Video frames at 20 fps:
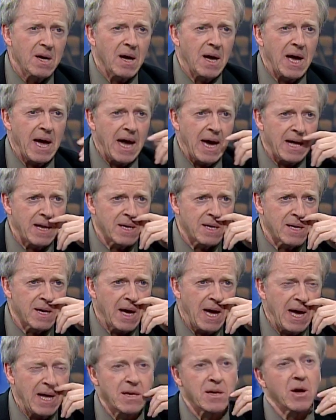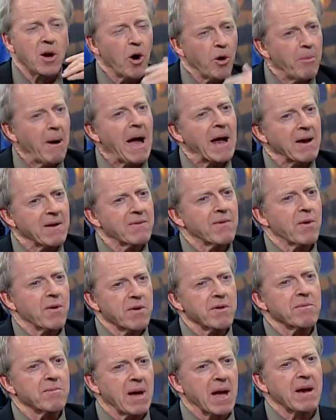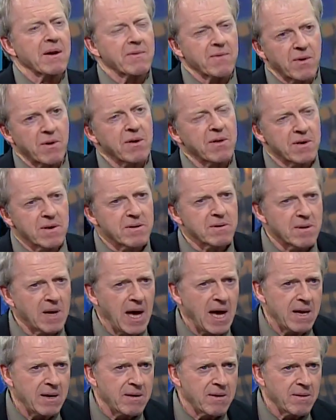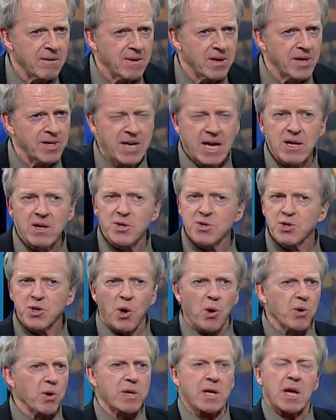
right. And you go back and forth and back and forth, and the deals don't